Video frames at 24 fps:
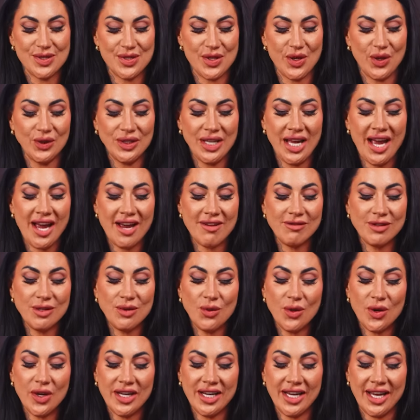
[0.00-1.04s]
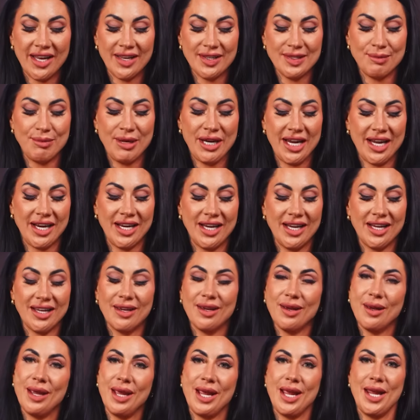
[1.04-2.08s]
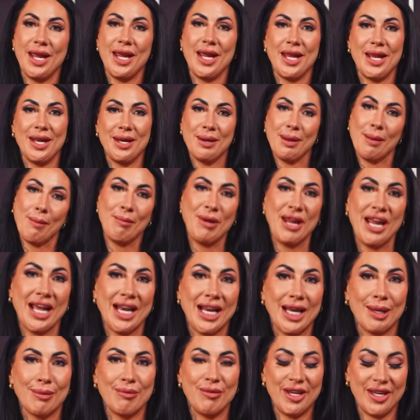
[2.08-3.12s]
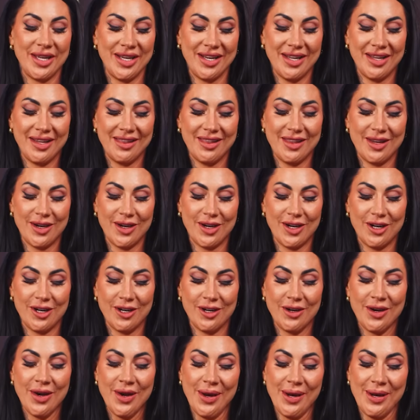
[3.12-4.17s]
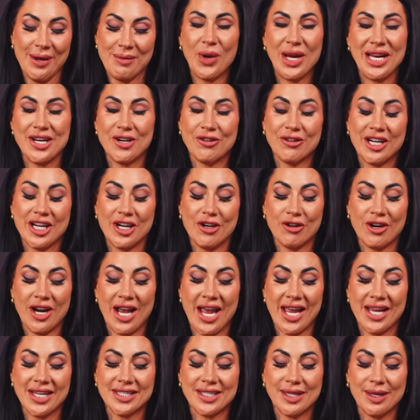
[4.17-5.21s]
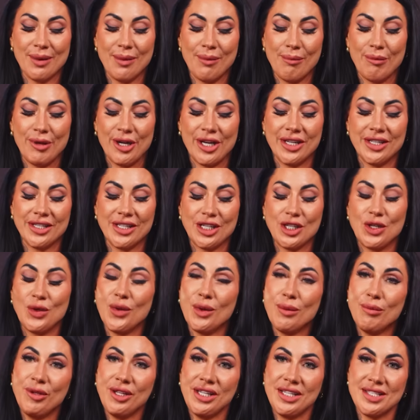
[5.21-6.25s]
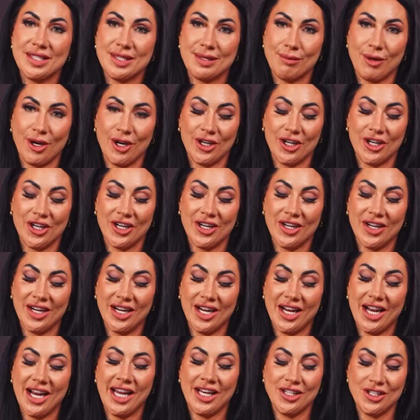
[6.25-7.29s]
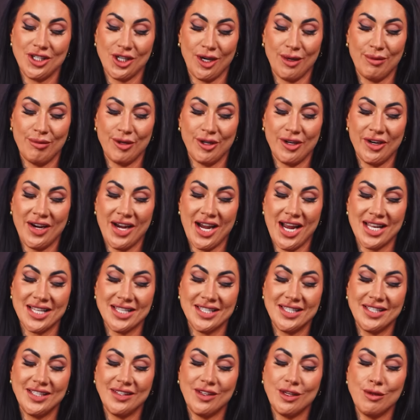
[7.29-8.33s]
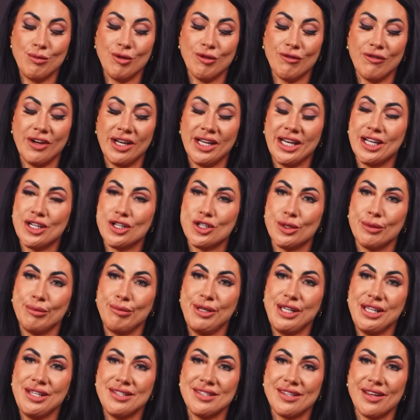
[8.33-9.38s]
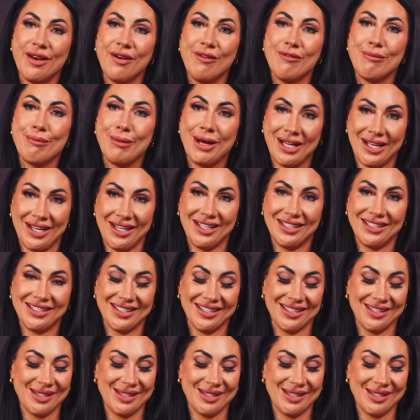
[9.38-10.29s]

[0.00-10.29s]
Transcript: So let everyone else panic and panic bid their way to regret, but you can play smarter and sharper and still keep your financial peace of mind.